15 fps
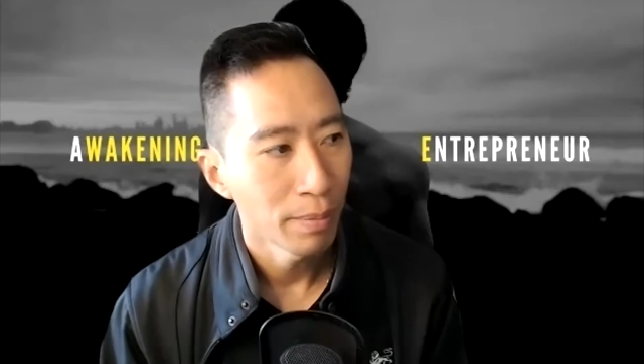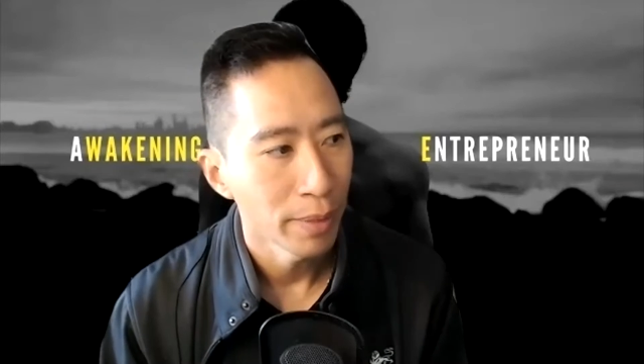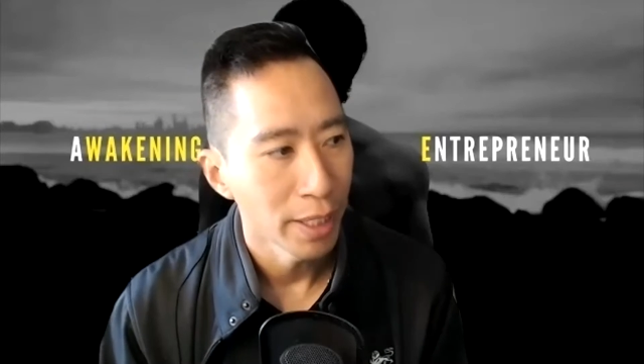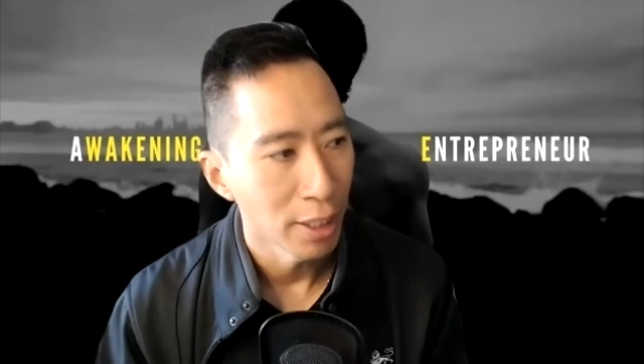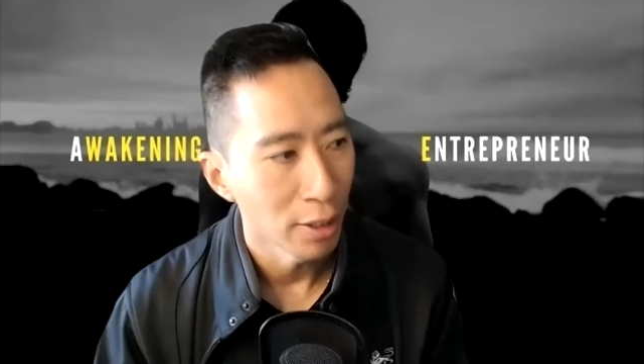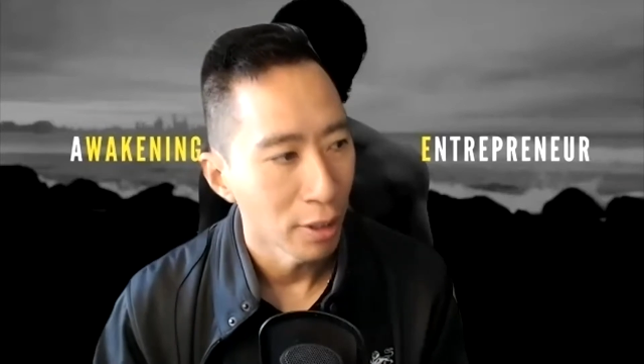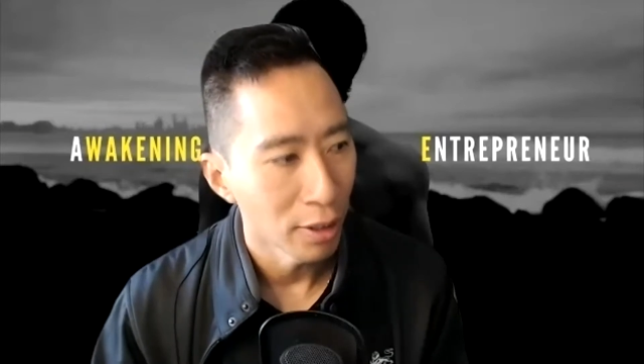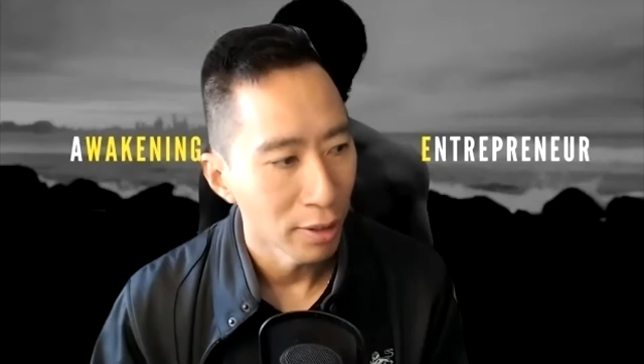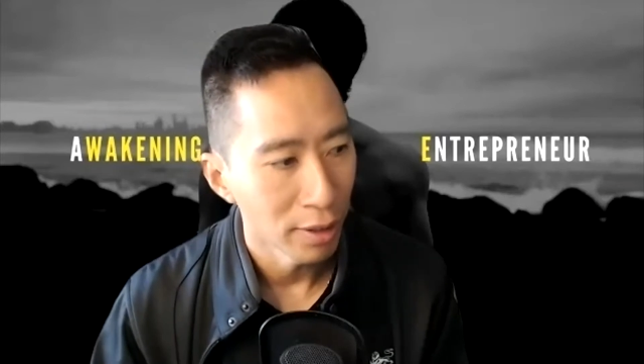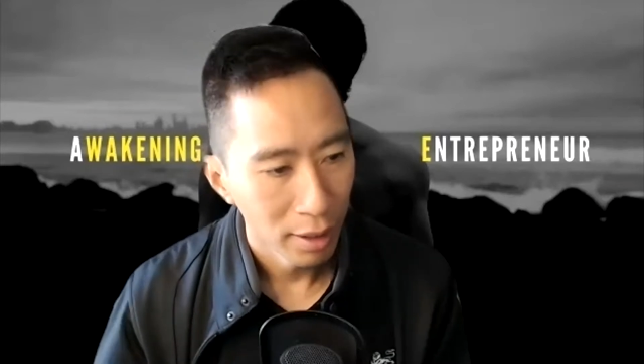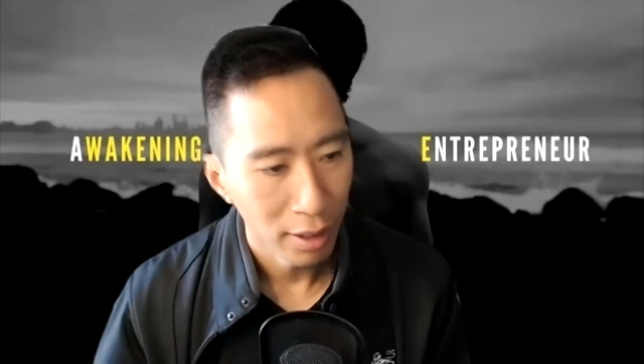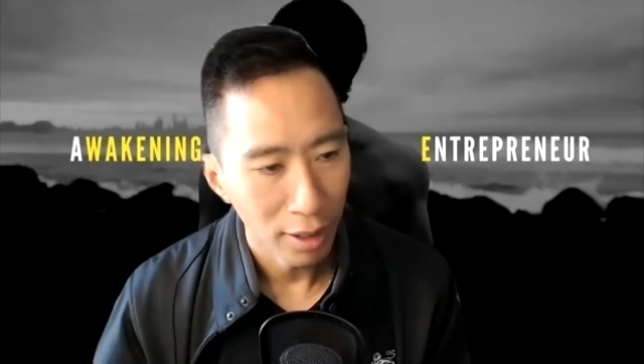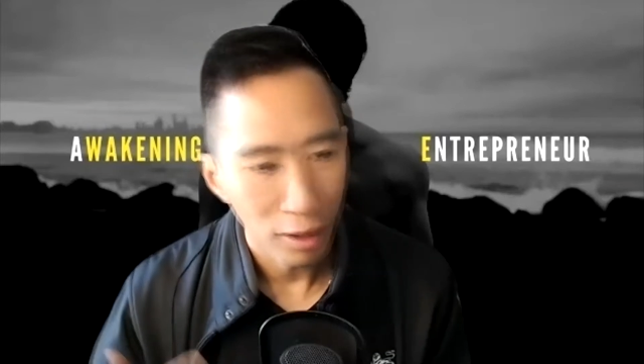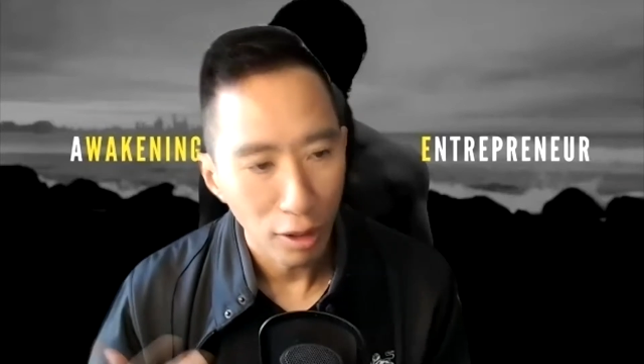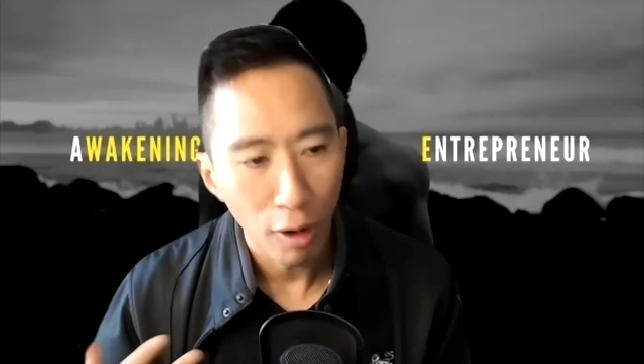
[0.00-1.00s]
beyond
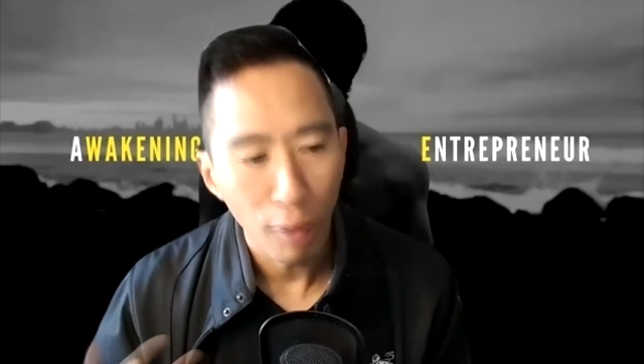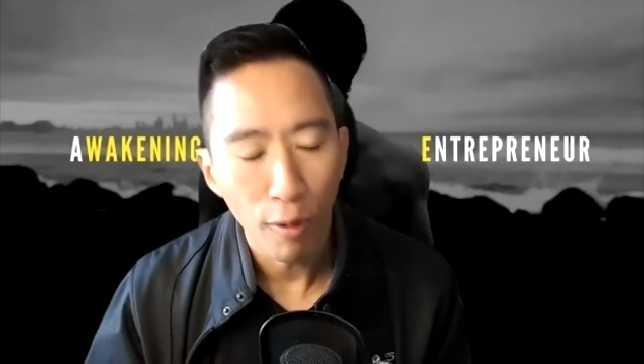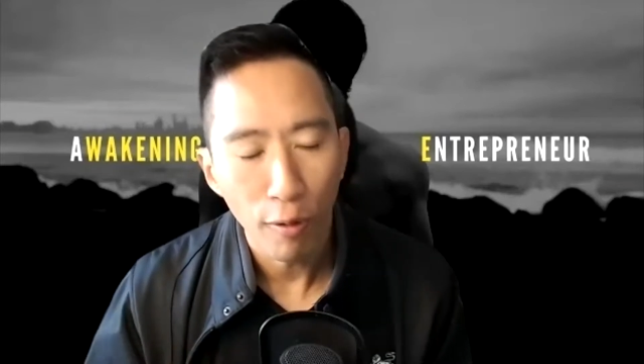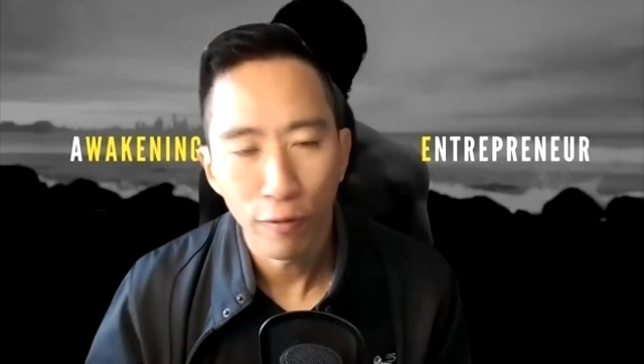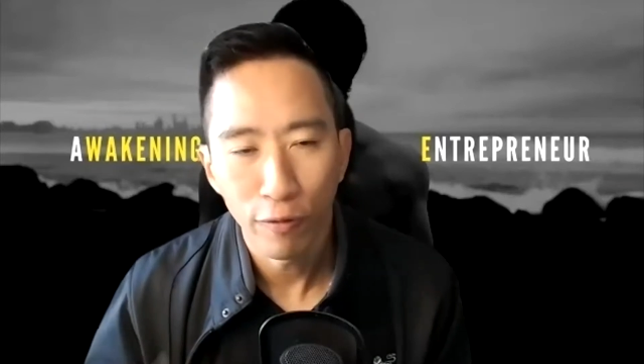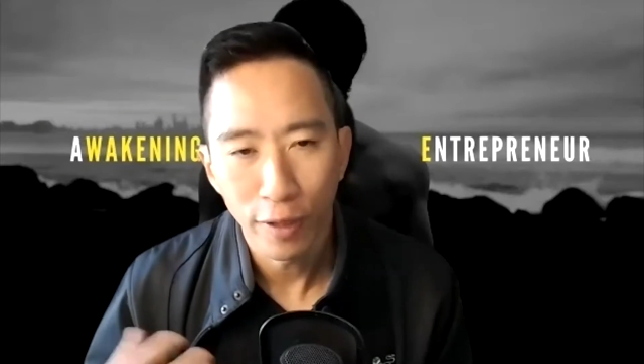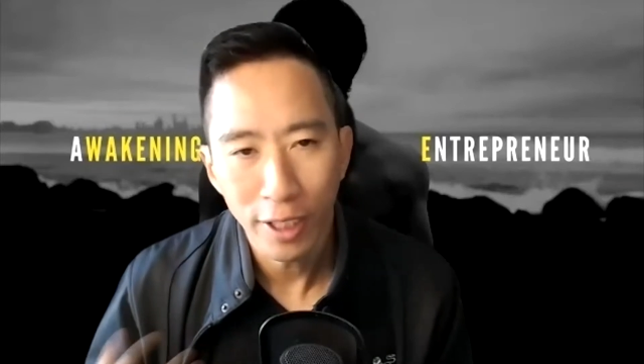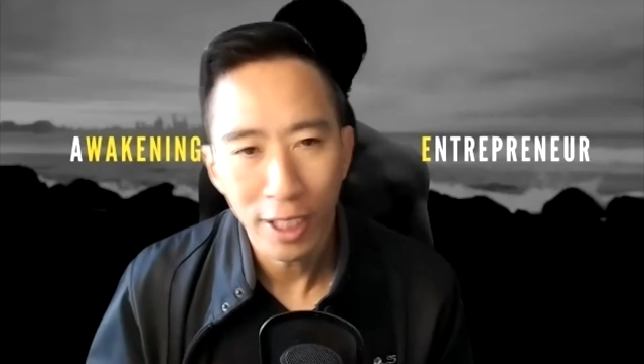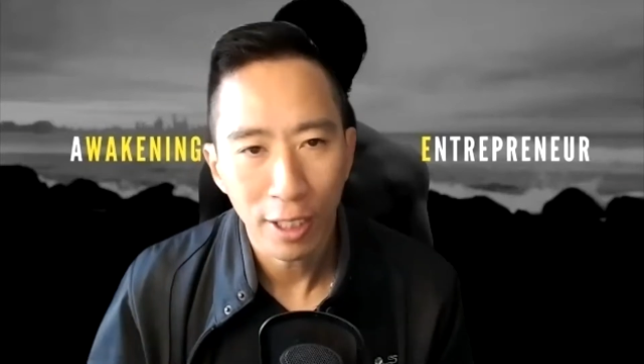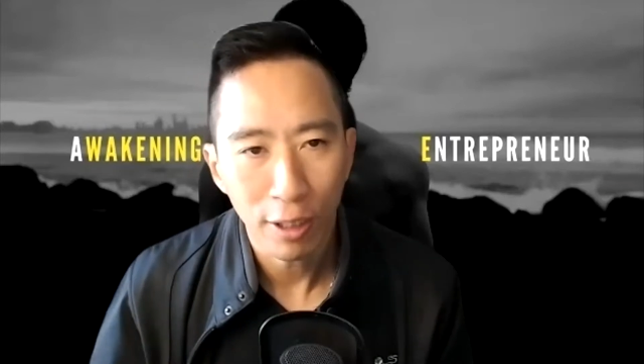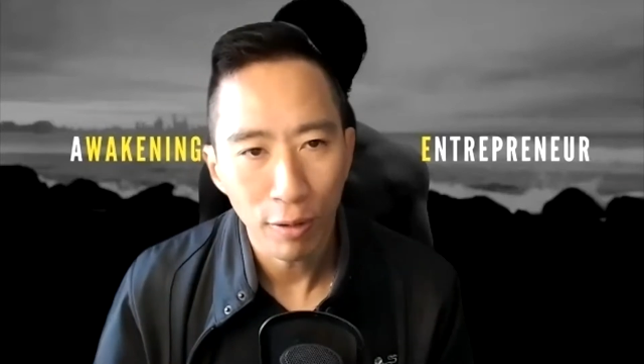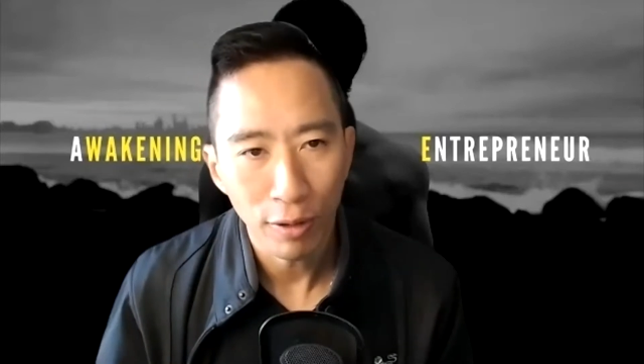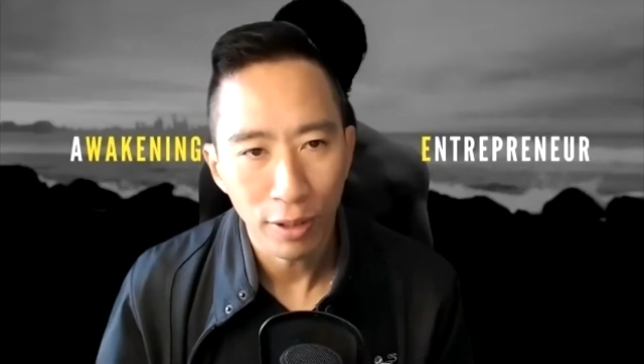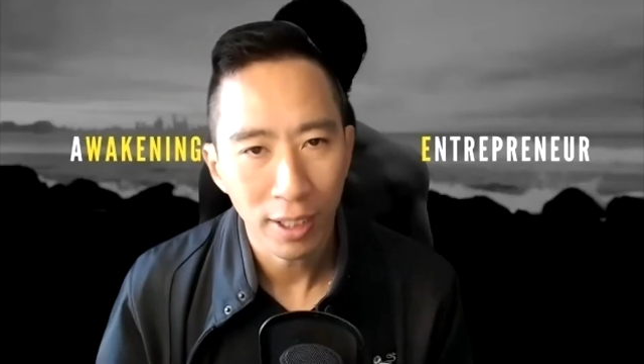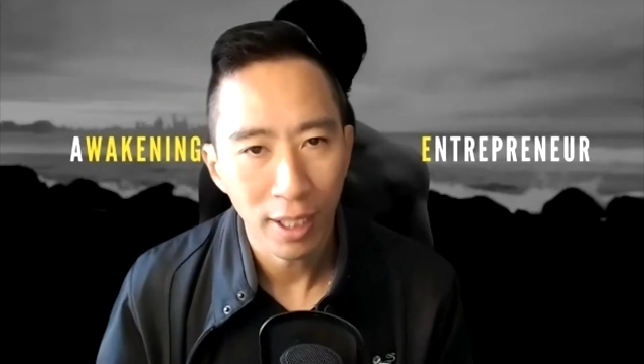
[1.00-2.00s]
the normal
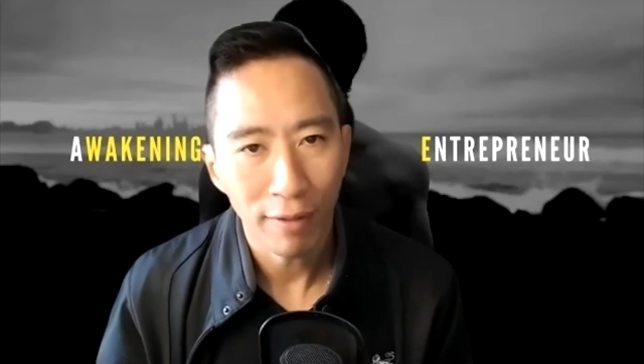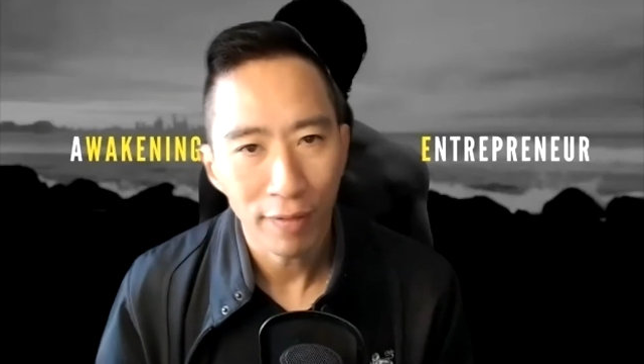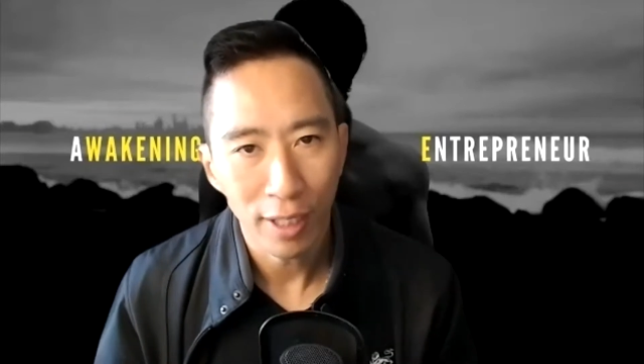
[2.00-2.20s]
physical stuff